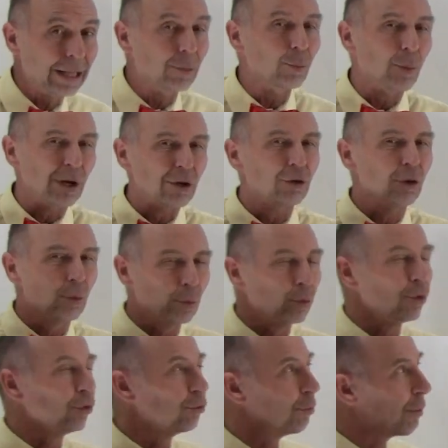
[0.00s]
then what are the
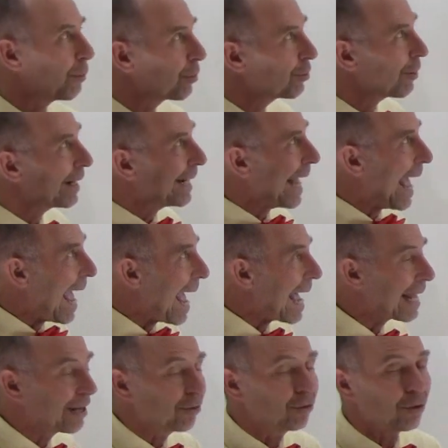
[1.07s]
rules when we try to
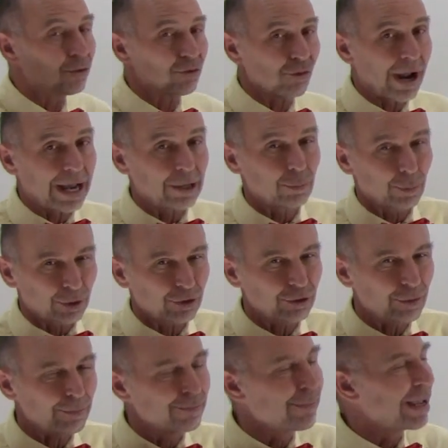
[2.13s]
add and subtract? What are
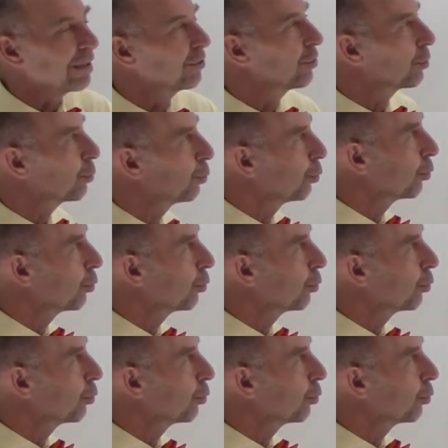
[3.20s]
the basic